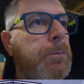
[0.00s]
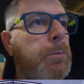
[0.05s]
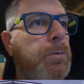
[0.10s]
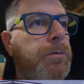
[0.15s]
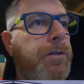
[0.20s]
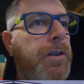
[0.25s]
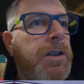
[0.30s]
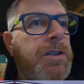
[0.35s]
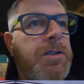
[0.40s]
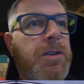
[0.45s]

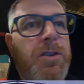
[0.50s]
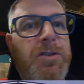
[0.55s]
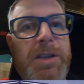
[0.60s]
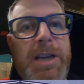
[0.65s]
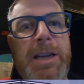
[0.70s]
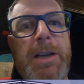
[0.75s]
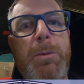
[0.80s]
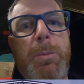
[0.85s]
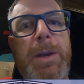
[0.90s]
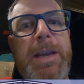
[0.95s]
first or
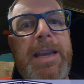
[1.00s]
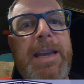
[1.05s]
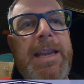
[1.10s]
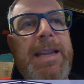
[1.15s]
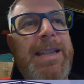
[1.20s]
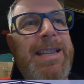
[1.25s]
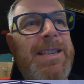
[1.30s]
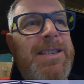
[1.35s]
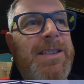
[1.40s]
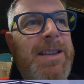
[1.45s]
second week
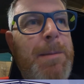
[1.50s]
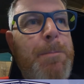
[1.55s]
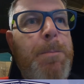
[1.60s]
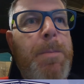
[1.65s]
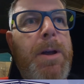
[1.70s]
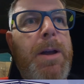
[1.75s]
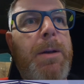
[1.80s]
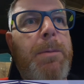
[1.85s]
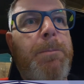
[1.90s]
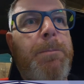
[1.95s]
in
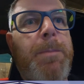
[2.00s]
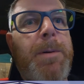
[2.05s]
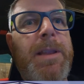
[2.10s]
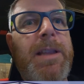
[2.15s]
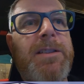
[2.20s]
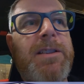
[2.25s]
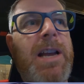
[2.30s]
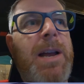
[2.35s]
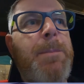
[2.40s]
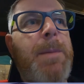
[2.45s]
December, by
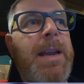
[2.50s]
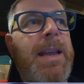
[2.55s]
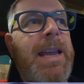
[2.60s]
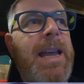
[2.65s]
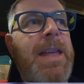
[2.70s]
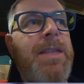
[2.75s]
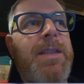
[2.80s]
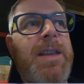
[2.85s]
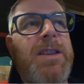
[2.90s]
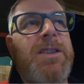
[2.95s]
the time I
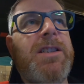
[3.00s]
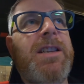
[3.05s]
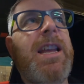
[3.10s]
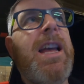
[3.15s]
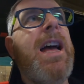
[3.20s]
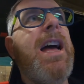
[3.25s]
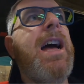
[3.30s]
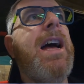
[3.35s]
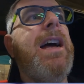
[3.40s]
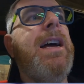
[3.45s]
get this
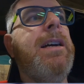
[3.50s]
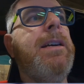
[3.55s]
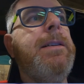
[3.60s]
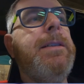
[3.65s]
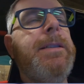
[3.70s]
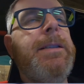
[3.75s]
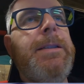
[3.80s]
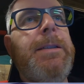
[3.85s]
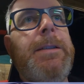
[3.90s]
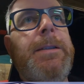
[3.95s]
car
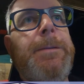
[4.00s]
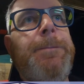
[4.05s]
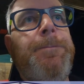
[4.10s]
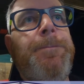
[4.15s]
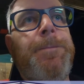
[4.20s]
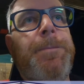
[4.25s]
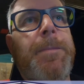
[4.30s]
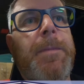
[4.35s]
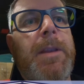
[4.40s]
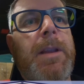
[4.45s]

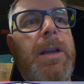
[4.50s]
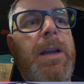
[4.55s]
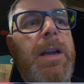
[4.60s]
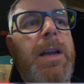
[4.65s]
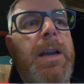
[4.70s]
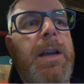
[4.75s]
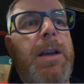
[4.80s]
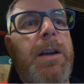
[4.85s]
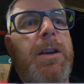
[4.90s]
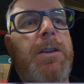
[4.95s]

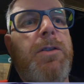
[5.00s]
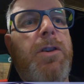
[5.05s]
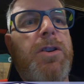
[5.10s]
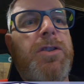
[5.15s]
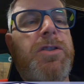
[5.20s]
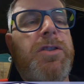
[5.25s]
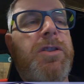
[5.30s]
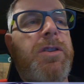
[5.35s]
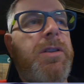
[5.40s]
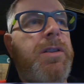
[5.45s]

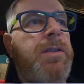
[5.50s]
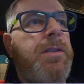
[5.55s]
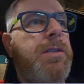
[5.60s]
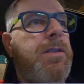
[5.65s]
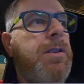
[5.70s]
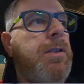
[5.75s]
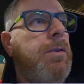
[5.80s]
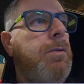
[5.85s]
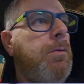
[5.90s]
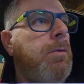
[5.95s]
across
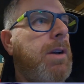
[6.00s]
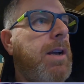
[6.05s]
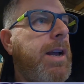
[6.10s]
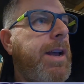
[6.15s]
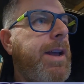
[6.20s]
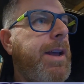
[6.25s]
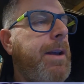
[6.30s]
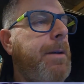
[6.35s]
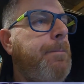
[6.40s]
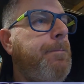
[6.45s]
to
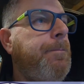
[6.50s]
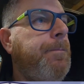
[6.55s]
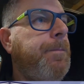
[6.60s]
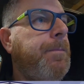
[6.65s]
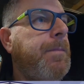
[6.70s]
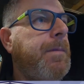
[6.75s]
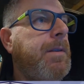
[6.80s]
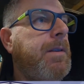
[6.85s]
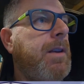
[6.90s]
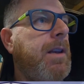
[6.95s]

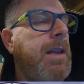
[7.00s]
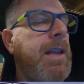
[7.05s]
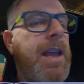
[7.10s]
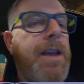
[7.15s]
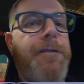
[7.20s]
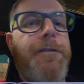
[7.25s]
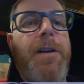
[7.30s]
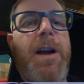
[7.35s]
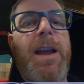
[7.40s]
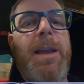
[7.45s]

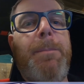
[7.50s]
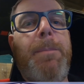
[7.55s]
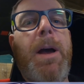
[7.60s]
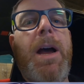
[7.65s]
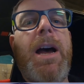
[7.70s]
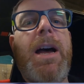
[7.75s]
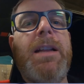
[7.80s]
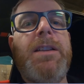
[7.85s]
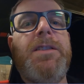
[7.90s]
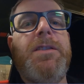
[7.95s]
EFI
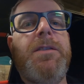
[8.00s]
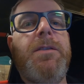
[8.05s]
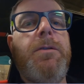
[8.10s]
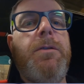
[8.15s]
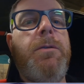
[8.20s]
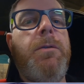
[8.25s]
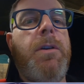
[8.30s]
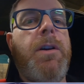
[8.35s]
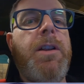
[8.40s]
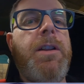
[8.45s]
Parts,
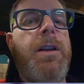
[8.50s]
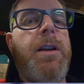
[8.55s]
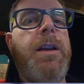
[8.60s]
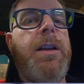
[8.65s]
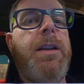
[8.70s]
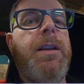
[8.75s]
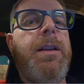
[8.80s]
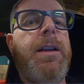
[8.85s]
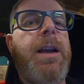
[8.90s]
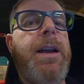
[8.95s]
who are going
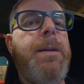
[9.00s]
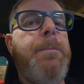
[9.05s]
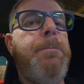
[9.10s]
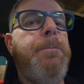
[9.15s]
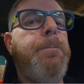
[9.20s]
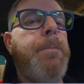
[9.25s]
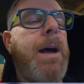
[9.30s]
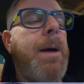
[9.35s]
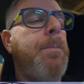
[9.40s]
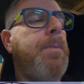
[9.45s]
to
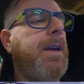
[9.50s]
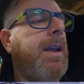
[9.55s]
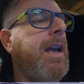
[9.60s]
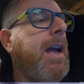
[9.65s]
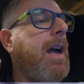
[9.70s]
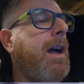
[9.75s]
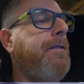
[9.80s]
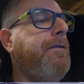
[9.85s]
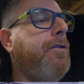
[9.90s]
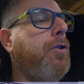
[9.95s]
map the
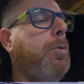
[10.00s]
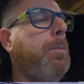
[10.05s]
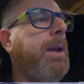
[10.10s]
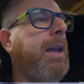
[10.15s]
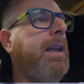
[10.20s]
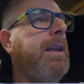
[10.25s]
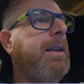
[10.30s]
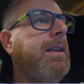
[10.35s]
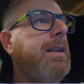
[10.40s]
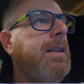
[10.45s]
car for
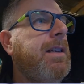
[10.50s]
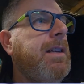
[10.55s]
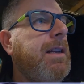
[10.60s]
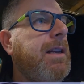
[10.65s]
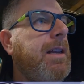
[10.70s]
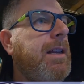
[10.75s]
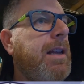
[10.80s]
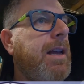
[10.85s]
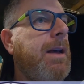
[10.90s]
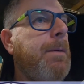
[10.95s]
me.
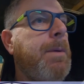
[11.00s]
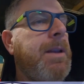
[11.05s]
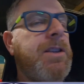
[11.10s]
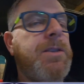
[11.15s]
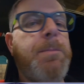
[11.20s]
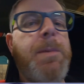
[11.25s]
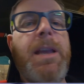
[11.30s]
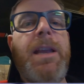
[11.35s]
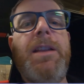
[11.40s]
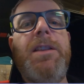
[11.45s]
I've been
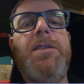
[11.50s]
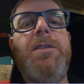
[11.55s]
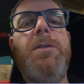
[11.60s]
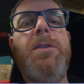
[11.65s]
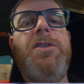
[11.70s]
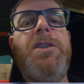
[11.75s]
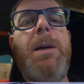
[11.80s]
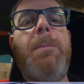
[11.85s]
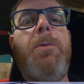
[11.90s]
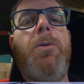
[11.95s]
speaking to a
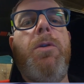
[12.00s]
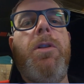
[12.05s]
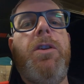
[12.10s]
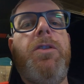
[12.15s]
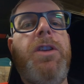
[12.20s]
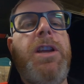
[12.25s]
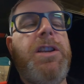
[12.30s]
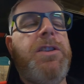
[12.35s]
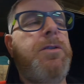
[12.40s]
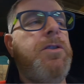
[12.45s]
chap called
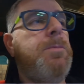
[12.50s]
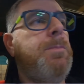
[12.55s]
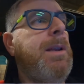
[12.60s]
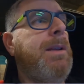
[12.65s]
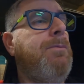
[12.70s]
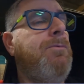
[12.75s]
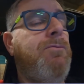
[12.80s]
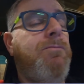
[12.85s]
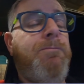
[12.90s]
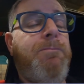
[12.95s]
Chris, who's
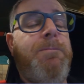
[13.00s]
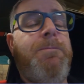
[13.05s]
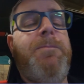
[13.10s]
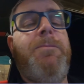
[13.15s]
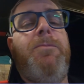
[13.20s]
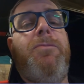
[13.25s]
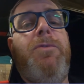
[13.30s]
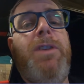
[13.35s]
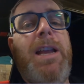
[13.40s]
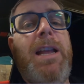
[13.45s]
been
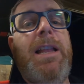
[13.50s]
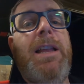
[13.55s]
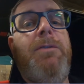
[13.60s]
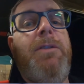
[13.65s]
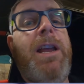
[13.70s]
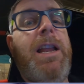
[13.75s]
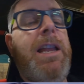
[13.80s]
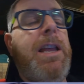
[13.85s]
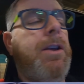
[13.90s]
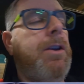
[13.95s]

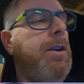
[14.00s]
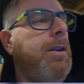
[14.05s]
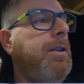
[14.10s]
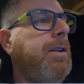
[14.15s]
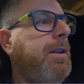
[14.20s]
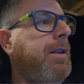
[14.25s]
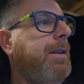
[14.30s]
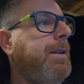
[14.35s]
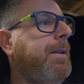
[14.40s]
really good.